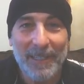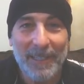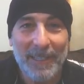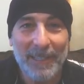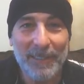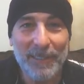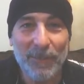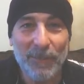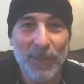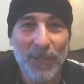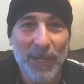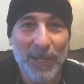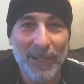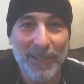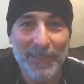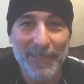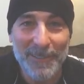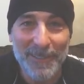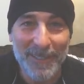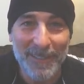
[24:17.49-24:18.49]
and give you
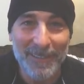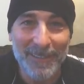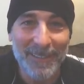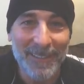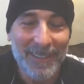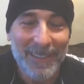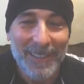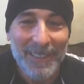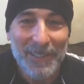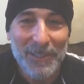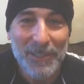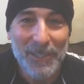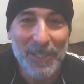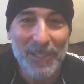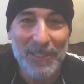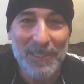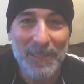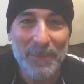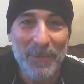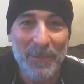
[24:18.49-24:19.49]
hugs and
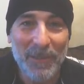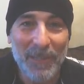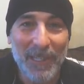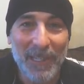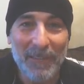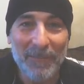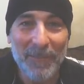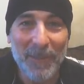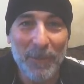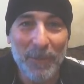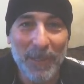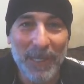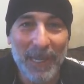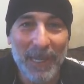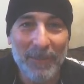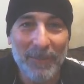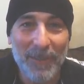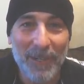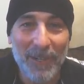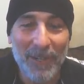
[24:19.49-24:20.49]
share some of the love that we
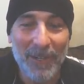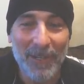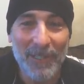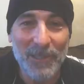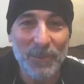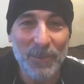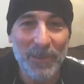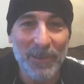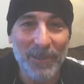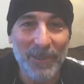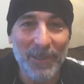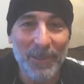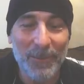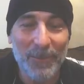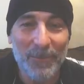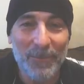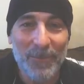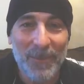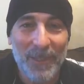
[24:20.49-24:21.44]
have in our hearts with you.